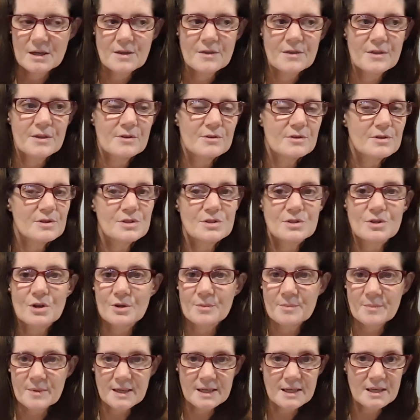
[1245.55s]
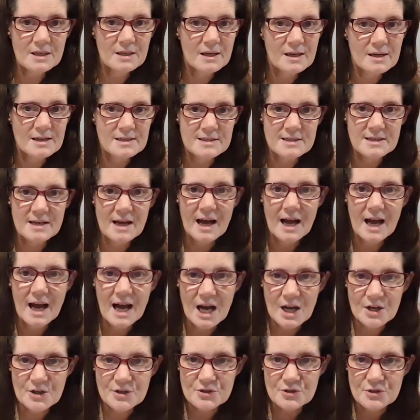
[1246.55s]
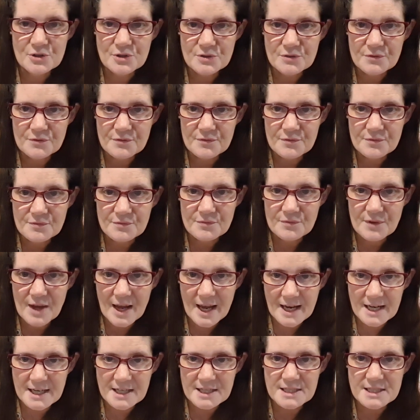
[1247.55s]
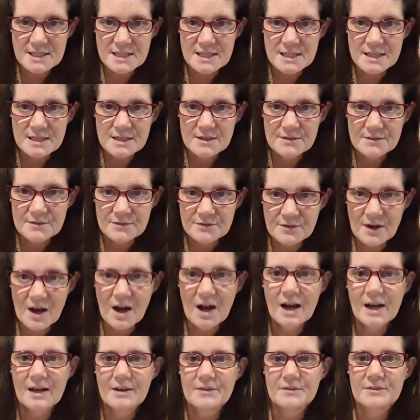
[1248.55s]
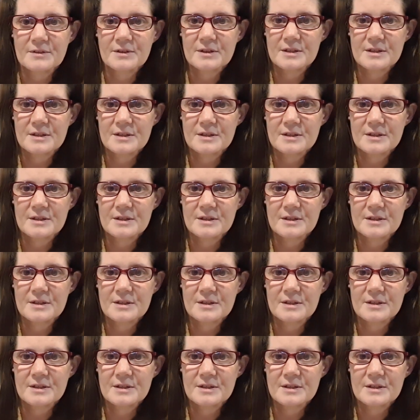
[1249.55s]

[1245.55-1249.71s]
There are so many, like I said, 185